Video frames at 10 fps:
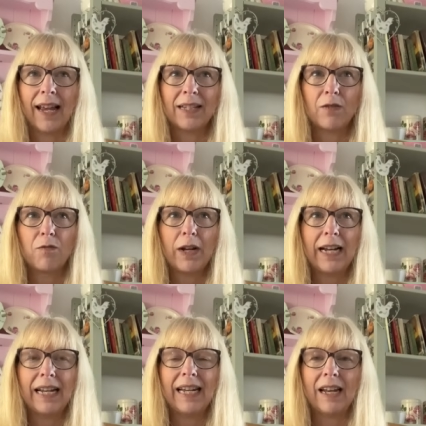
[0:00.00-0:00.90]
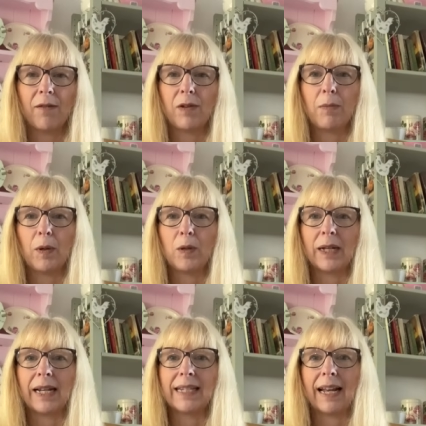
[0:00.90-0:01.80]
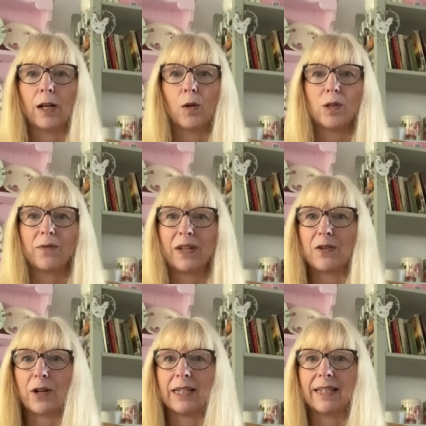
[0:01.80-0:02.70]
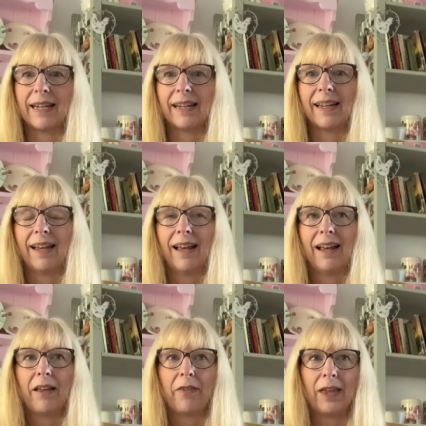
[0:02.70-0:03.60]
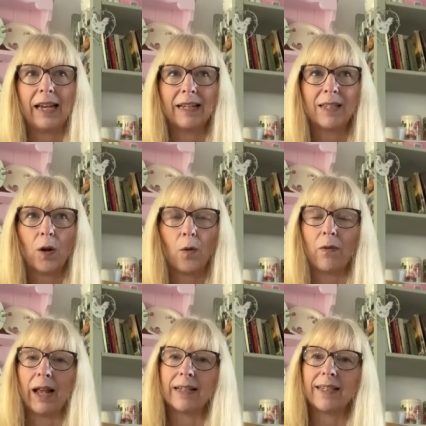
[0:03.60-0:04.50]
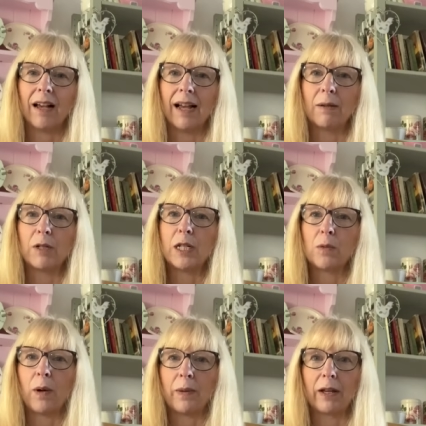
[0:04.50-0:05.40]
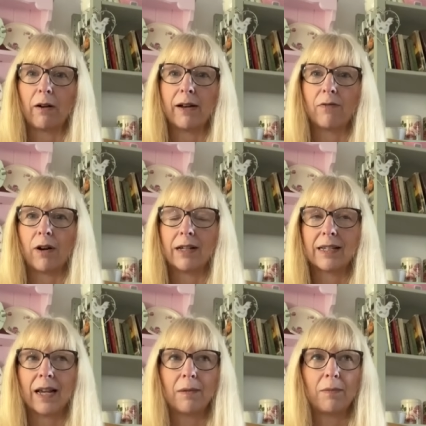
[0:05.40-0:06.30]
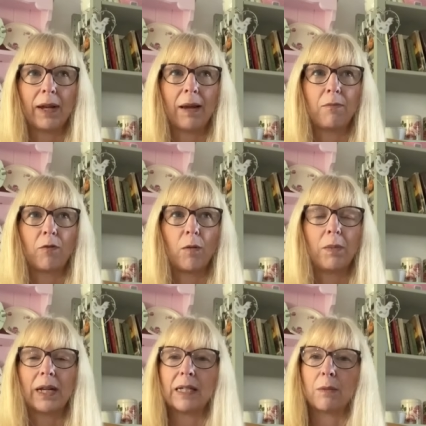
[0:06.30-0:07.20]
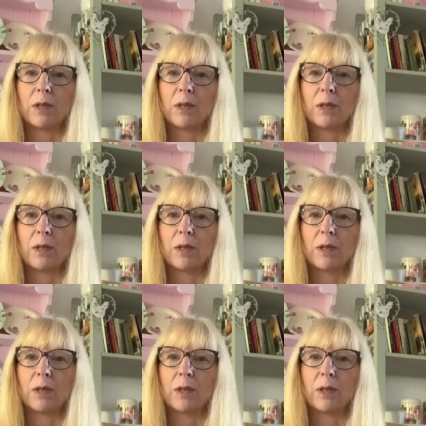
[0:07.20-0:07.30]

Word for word: It's a really lovely building and it's had lots of interesting things on that site, which is where the Greyfriars came from, because it was